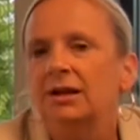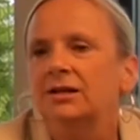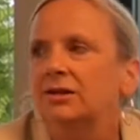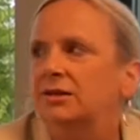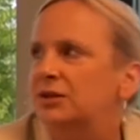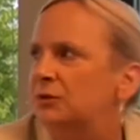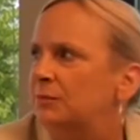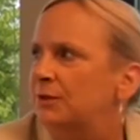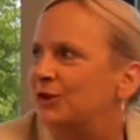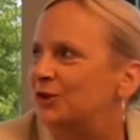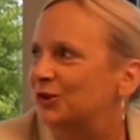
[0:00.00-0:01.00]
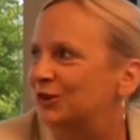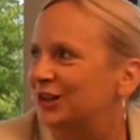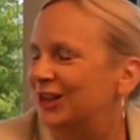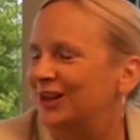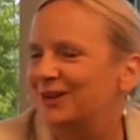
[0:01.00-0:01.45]
So this would mean you
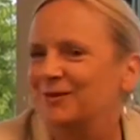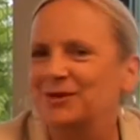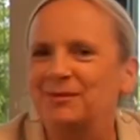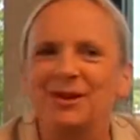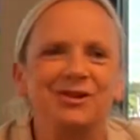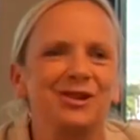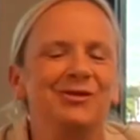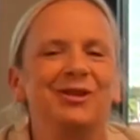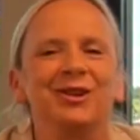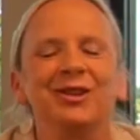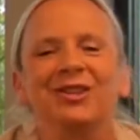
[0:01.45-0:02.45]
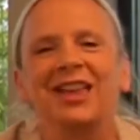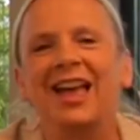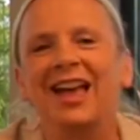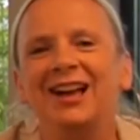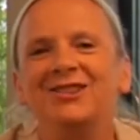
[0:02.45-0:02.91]
could get information for
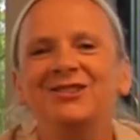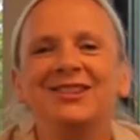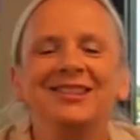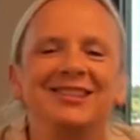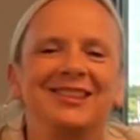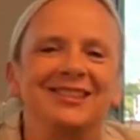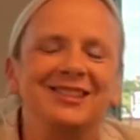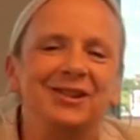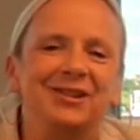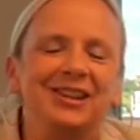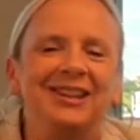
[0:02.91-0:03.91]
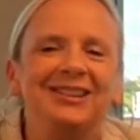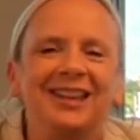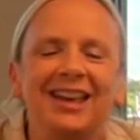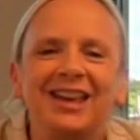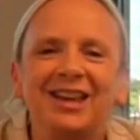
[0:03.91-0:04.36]
the address, the
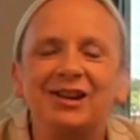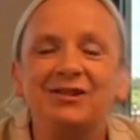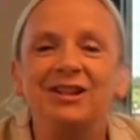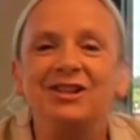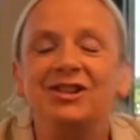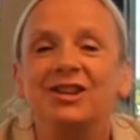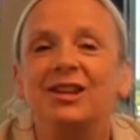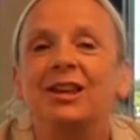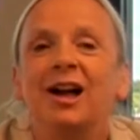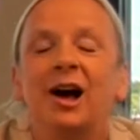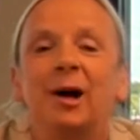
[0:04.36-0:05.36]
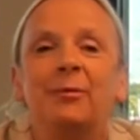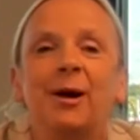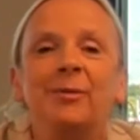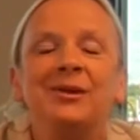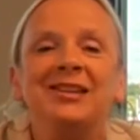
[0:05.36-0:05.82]
zoning, the acreage, the
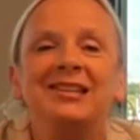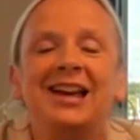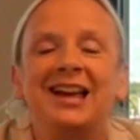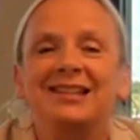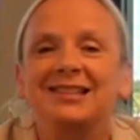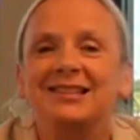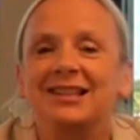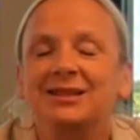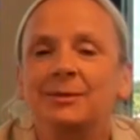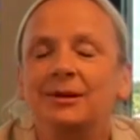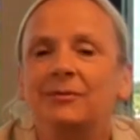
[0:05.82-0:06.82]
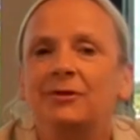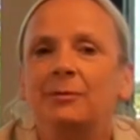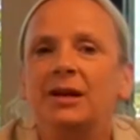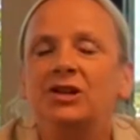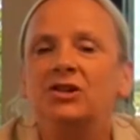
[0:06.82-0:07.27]
property tax assessment
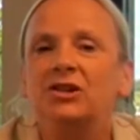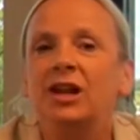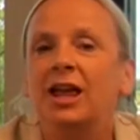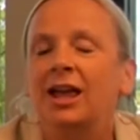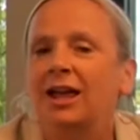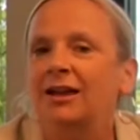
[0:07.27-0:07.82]
information,